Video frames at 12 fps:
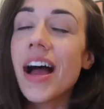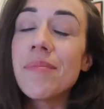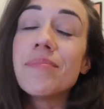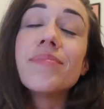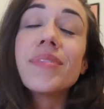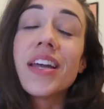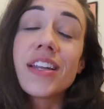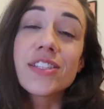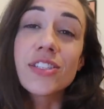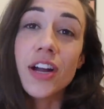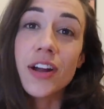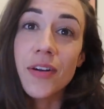I'm gonna
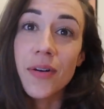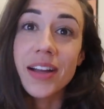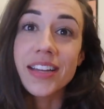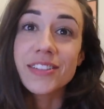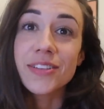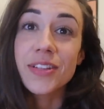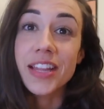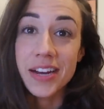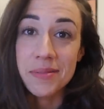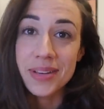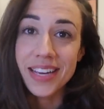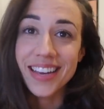start going to
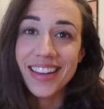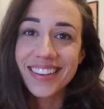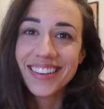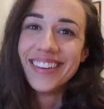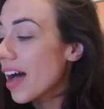therapy again.